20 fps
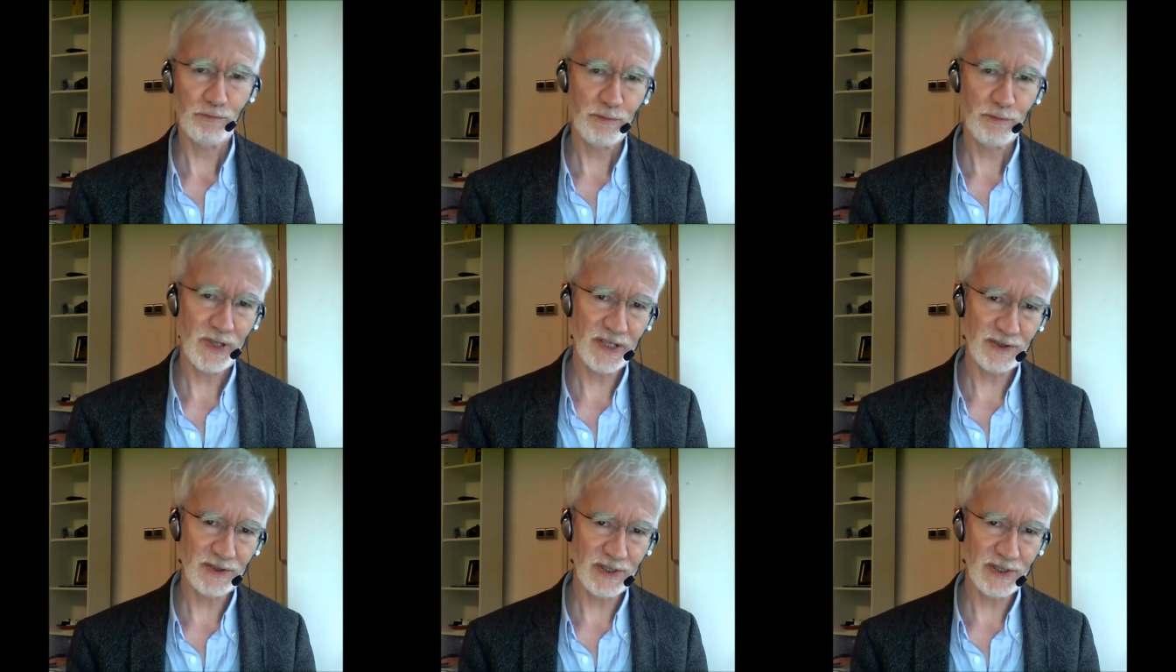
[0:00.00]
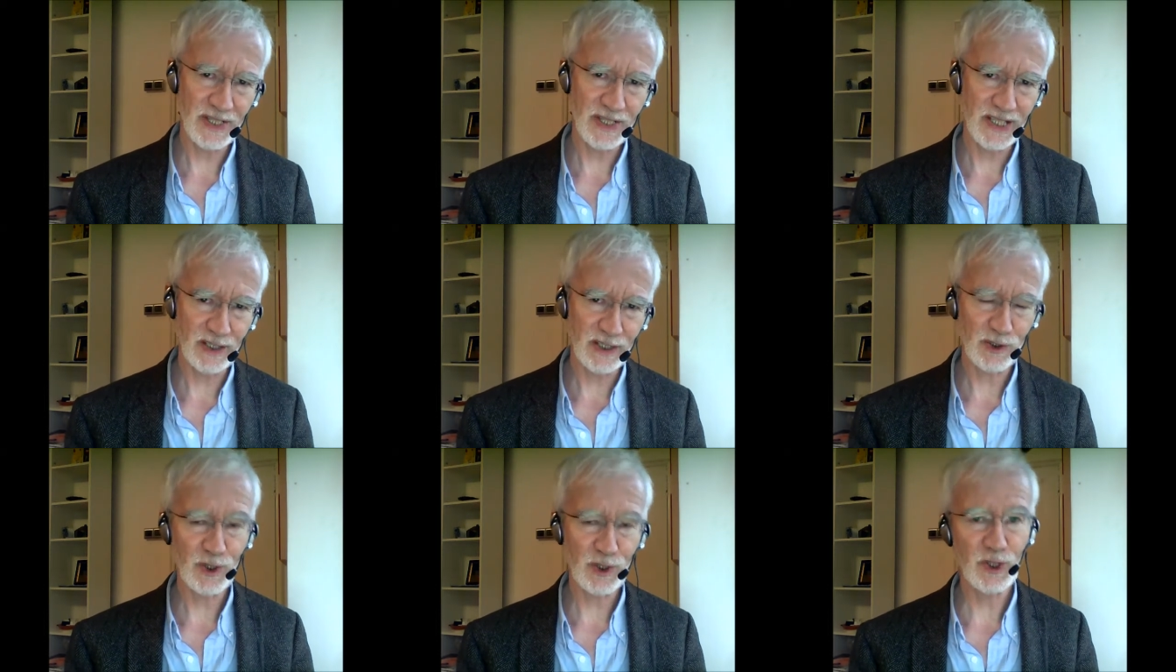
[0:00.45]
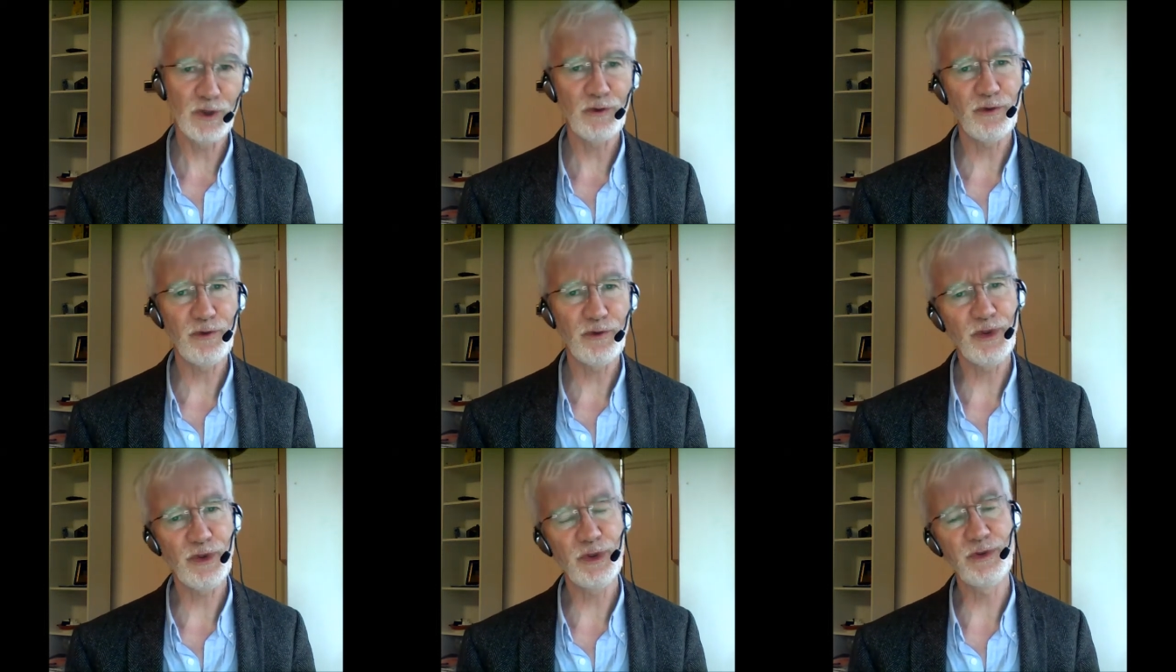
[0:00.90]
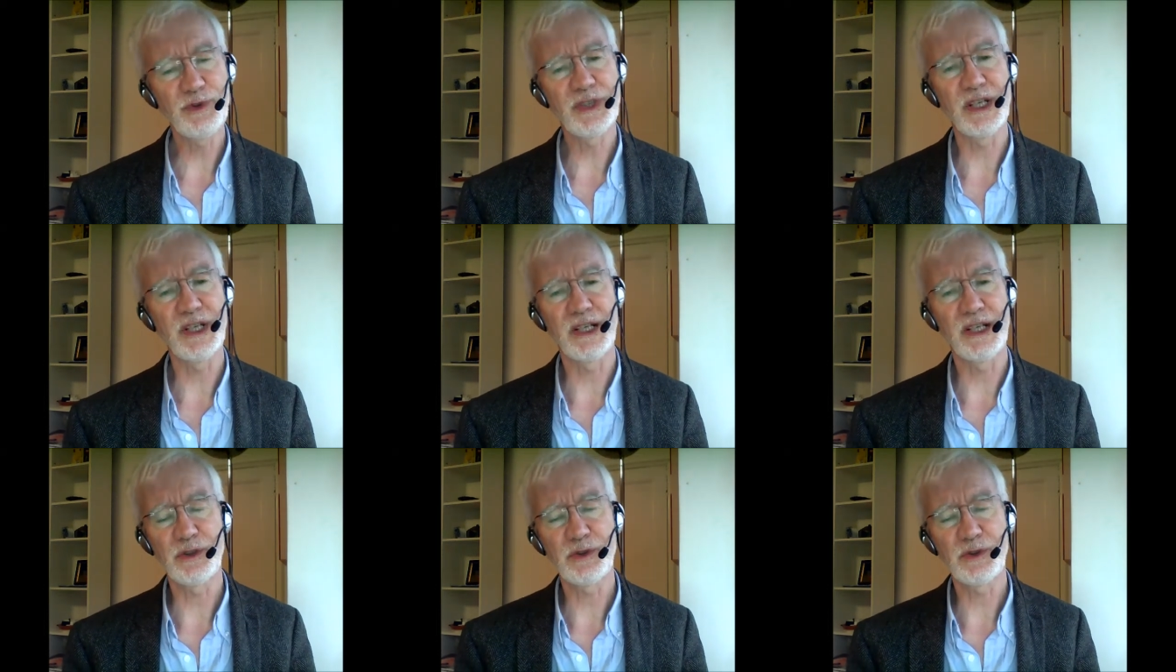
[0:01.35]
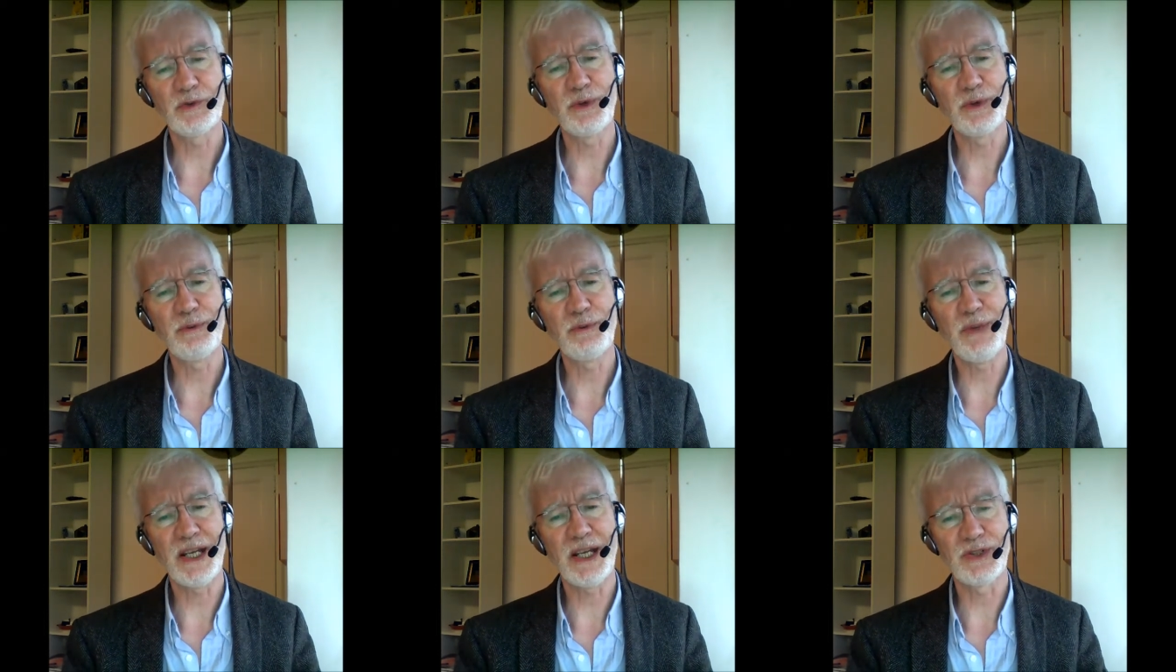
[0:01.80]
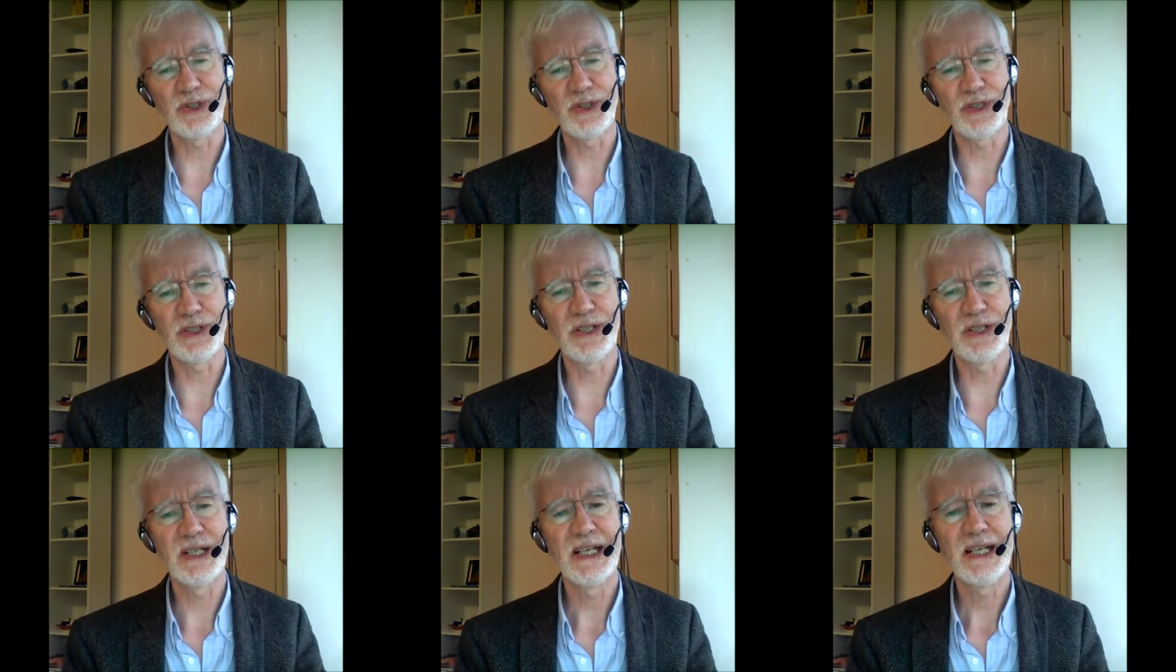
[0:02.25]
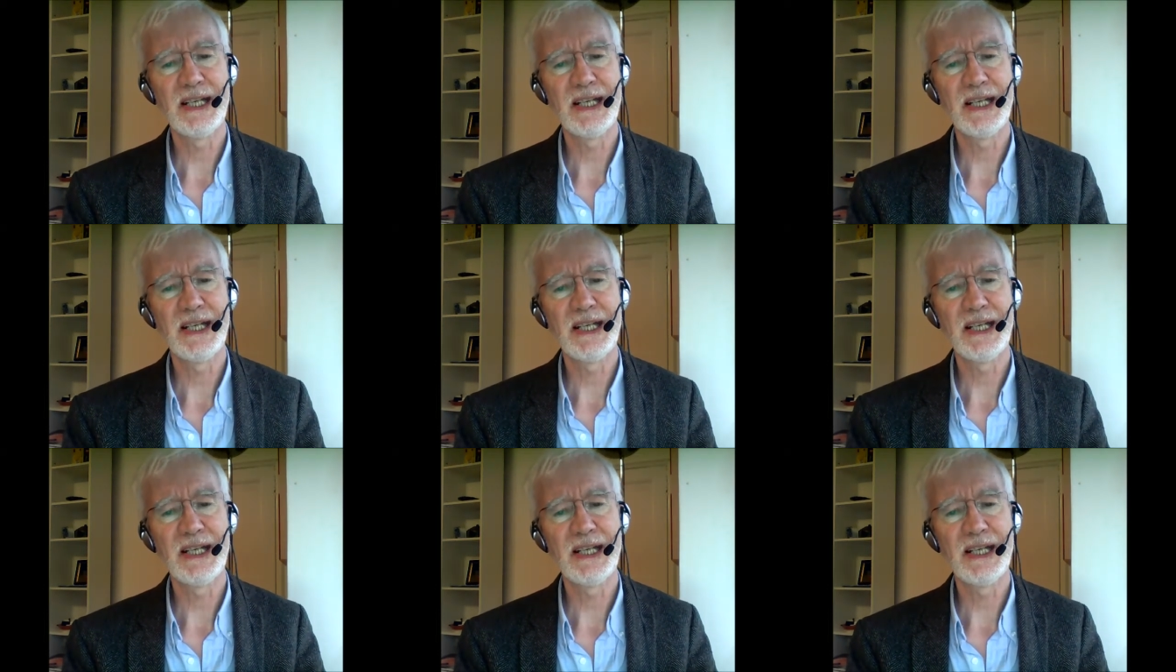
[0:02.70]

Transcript: Puzzling and confusing to imagine